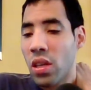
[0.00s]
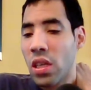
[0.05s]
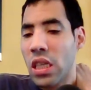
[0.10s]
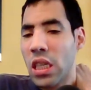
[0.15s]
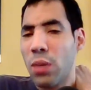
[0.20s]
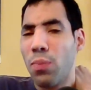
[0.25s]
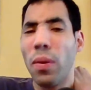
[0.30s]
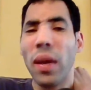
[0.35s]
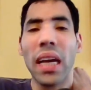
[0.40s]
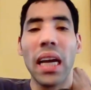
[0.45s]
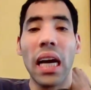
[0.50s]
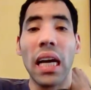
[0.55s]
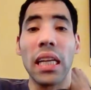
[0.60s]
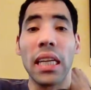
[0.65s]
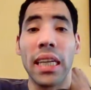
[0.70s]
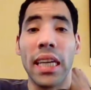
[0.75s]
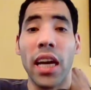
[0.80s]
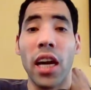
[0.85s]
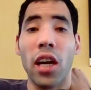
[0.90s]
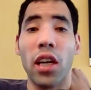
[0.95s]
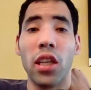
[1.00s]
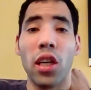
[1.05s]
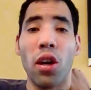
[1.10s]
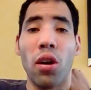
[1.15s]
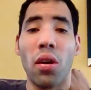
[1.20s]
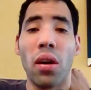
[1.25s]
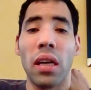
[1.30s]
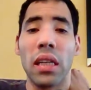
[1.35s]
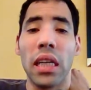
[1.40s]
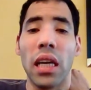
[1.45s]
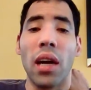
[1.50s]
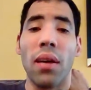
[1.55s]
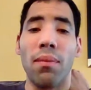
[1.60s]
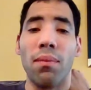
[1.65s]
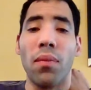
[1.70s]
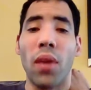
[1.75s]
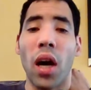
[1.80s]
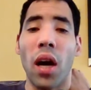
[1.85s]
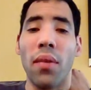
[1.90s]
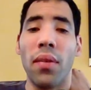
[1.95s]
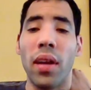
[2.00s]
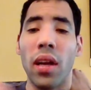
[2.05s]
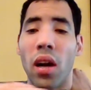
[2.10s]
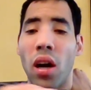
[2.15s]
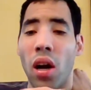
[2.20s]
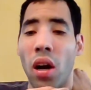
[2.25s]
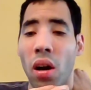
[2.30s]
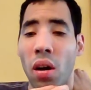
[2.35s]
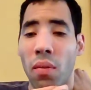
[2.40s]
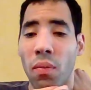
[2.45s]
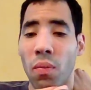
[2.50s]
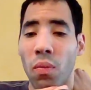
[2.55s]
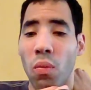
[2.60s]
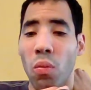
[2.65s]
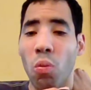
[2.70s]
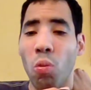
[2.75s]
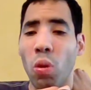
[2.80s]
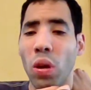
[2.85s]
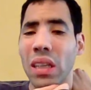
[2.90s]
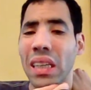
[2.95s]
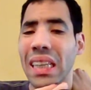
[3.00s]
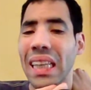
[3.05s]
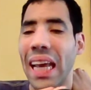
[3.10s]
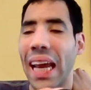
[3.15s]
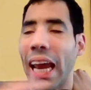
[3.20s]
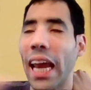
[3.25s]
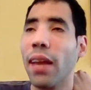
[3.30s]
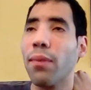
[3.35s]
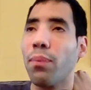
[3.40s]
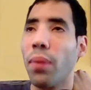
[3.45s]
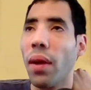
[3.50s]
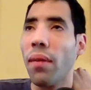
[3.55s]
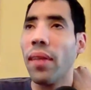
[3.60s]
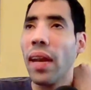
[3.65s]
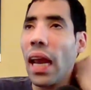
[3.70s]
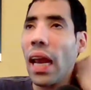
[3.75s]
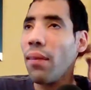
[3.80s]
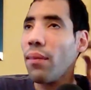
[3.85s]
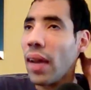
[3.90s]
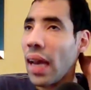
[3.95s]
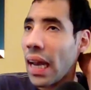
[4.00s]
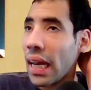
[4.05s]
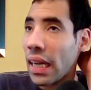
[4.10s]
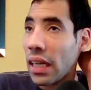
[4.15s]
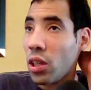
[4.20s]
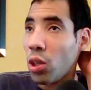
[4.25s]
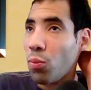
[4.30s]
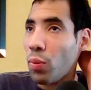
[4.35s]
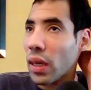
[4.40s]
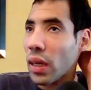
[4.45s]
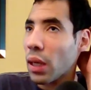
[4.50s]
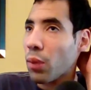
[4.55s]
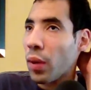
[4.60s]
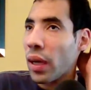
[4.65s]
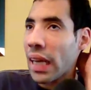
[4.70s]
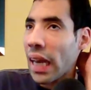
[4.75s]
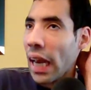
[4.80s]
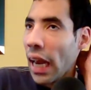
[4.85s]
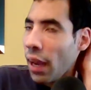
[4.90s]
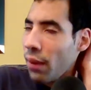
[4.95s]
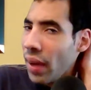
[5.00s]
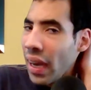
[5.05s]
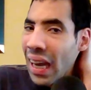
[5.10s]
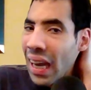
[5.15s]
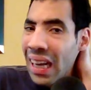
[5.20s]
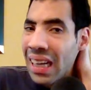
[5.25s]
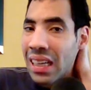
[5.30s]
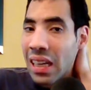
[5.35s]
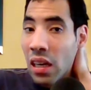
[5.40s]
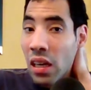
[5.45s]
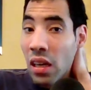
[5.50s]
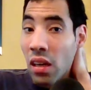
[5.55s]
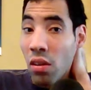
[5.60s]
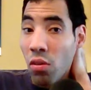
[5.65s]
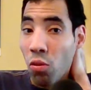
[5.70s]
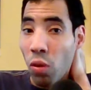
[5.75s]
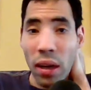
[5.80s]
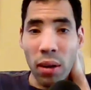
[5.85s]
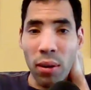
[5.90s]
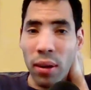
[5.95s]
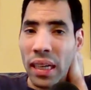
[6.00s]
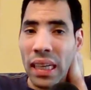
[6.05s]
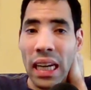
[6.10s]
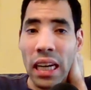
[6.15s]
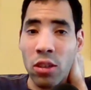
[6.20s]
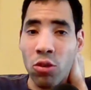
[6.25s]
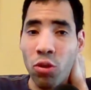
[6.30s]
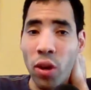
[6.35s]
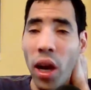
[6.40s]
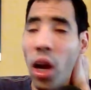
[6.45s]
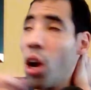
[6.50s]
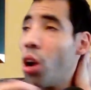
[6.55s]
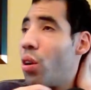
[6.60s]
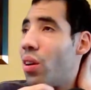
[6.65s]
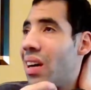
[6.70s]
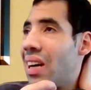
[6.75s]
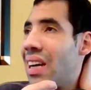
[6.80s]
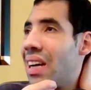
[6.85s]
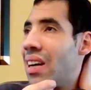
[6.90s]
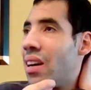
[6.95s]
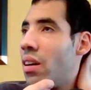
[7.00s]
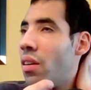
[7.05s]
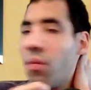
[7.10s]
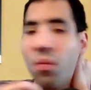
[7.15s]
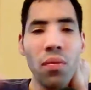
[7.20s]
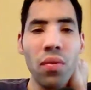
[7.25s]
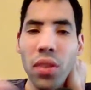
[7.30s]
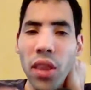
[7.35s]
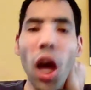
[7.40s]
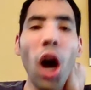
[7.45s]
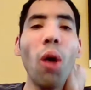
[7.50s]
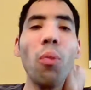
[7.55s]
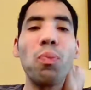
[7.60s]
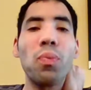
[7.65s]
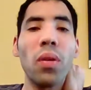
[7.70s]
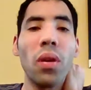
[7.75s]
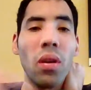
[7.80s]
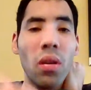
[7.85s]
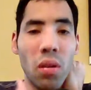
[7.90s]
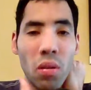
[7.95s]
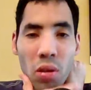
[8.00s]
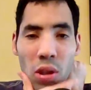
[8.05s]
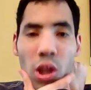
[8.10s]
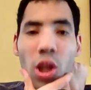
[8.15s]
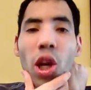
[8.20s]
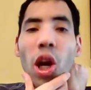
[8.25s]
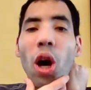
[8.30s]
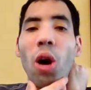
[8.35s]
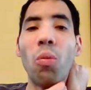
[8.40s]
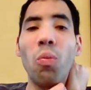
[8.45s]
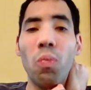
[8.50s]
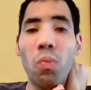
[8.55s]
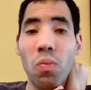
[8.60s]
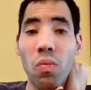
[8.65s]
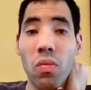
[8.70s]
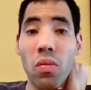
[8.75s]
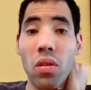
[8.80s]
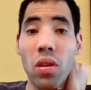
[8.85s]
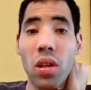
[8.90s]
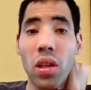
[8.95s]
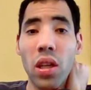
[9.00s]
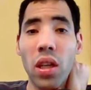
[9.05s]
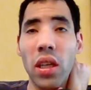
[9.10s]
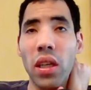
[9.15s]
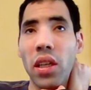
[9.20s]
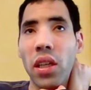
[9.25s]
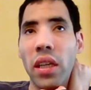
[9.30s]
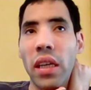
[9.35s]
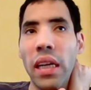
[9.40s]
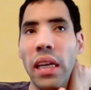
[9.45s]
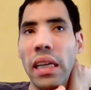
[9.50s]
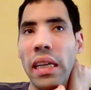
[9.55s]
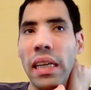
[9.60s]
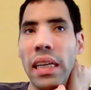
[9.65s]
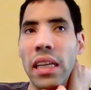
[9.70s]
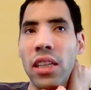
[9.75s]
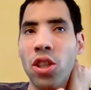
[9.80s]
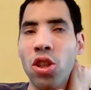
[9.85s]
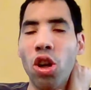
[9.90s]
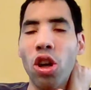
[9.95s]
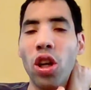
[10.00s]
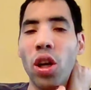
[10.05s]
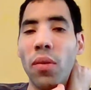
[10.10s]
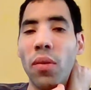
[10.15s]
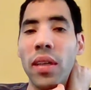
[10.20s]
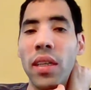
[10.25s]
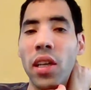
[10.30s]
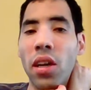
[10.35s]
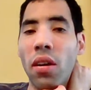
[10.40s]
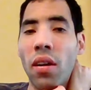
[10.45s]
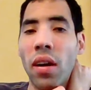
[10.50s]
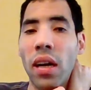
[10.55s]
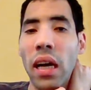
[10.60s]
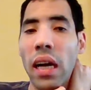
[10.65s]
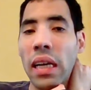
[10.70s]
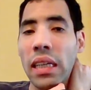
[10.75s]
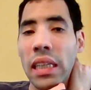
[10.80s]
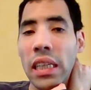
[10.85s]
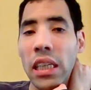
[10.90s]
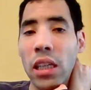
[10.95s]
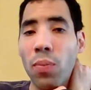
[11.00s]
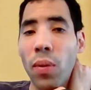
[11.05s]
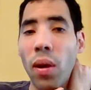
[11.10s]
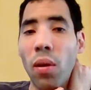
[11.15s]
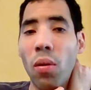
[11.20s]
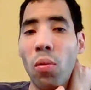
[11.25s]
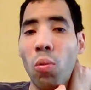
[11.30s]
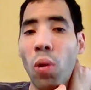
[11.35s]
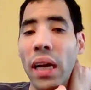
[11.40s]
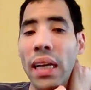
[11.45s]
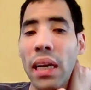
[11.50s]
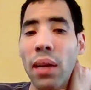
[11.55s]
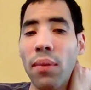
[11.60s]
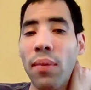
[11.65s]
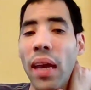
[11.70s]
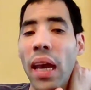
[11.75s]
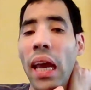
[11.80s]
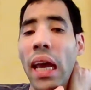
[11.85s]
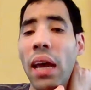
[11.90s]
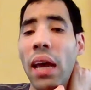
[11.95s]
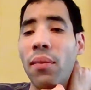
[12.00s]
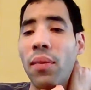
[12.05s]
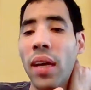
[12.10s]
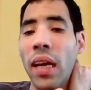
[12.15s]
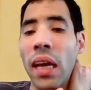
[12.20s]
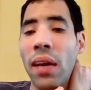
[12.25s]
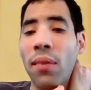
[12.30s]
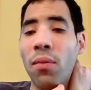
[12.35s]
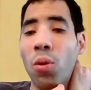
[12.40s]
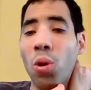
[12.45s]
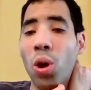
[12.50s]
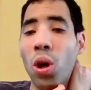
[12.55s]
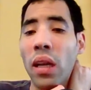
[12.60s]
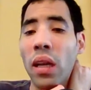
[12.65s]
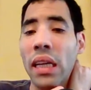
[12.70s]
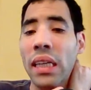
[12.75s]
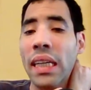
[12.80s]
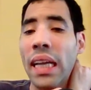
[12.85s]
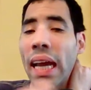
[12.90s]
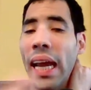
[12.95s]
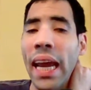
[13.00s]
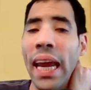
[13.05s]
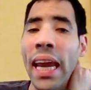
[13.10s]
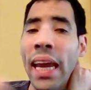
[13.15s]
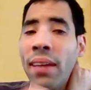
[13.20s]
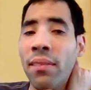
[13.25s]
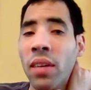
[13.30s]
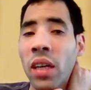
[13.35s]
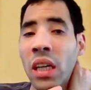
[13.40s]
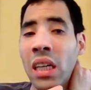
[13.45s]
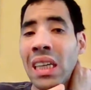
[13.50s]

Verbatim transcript: Speak out the current, y'all. I think I'm mommy. Um, what's it, the Hank Pym and Ant-Man? You begin to play Ant-Man? What, looking at trail? Nope, you don't. She, she showed up and, you know, I have to explain why you can't be Ant-Man anymore. The, the aim,